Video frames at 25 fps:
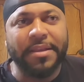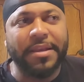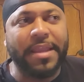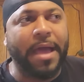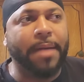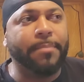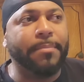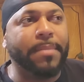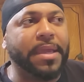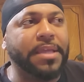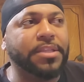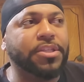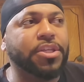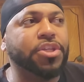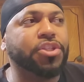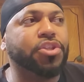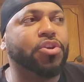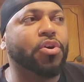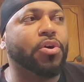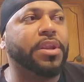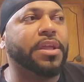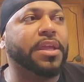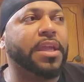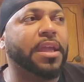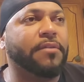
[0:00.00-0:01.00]
That means he's
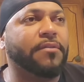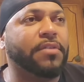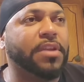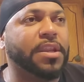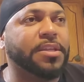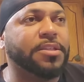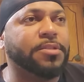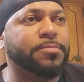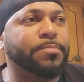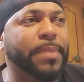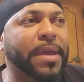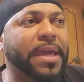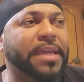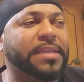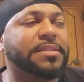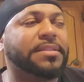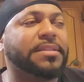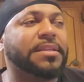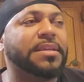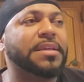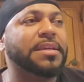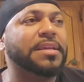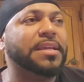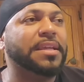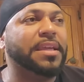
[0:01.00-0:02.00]
going to give it his
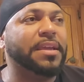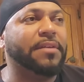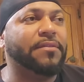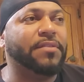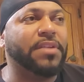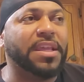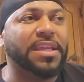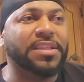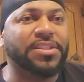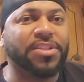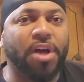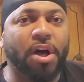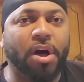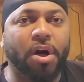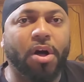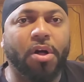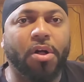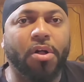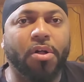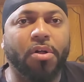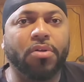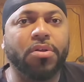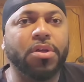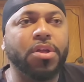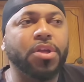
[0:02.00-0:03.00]
best, give it his
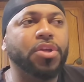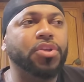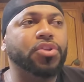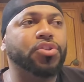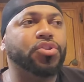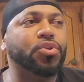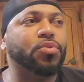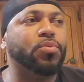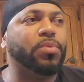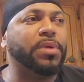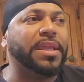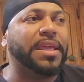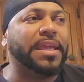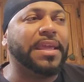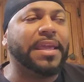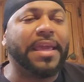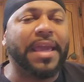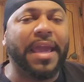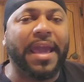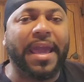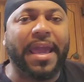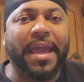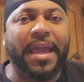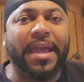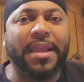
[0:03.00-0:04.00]
all, do what he
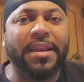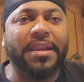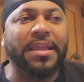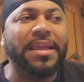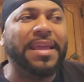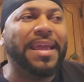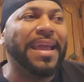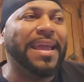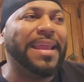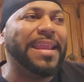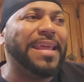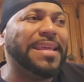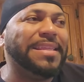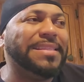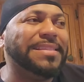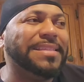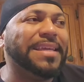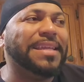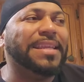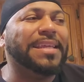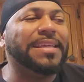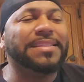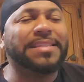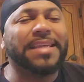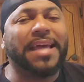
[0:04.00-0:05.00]
can. And he
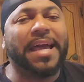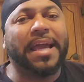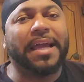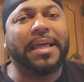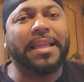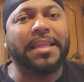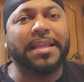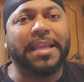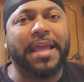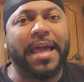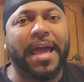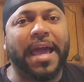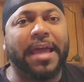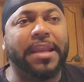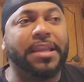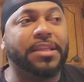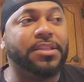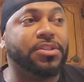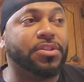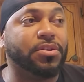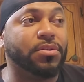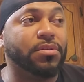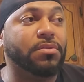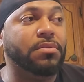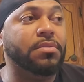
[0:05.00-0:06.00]
did exactly that
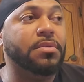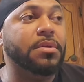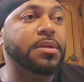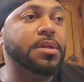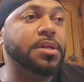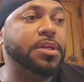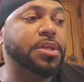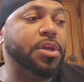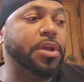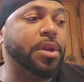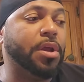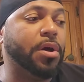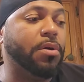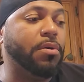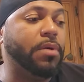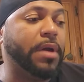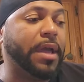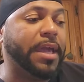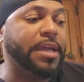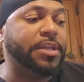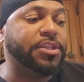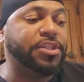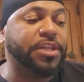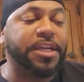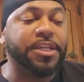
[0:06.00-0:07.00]
until,
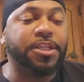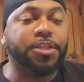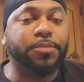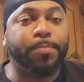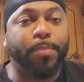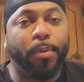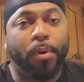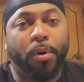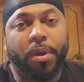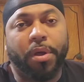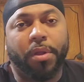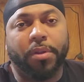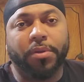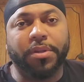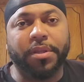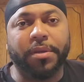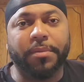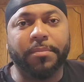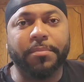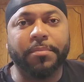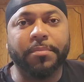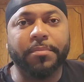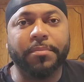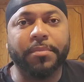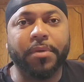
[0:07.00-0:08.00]
AJ spoiled
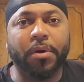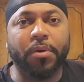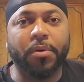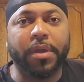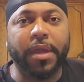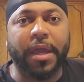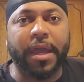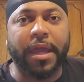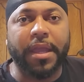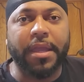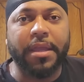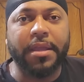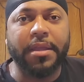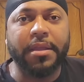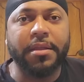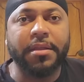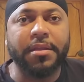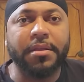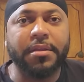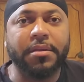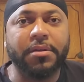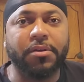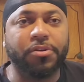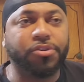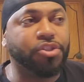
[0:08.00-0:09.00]
him. Okay.
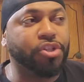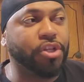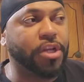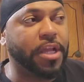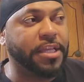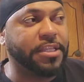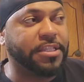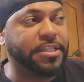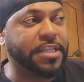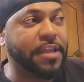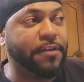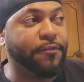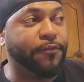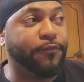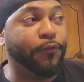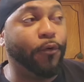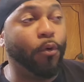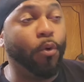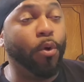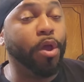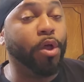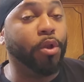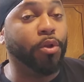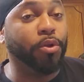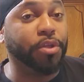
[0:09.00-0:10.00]
Or should I say
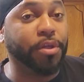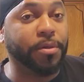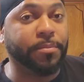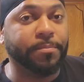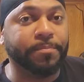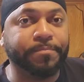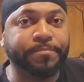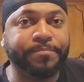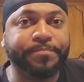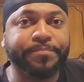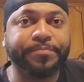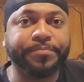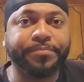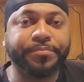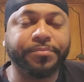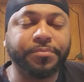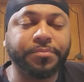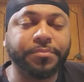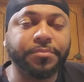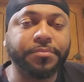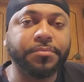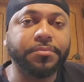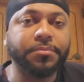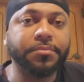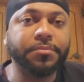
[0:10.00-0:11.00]
foiled him
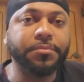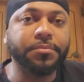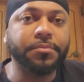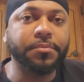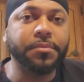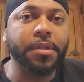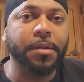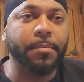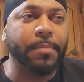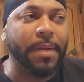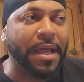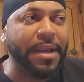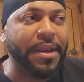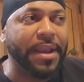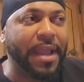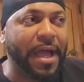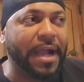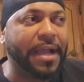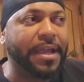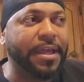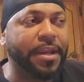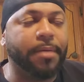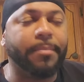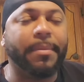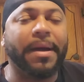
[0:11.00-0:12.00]
by
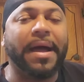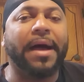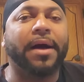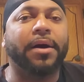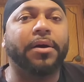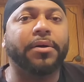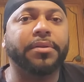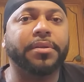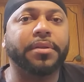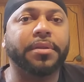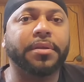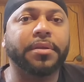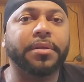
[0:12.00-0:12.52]
knocking him out.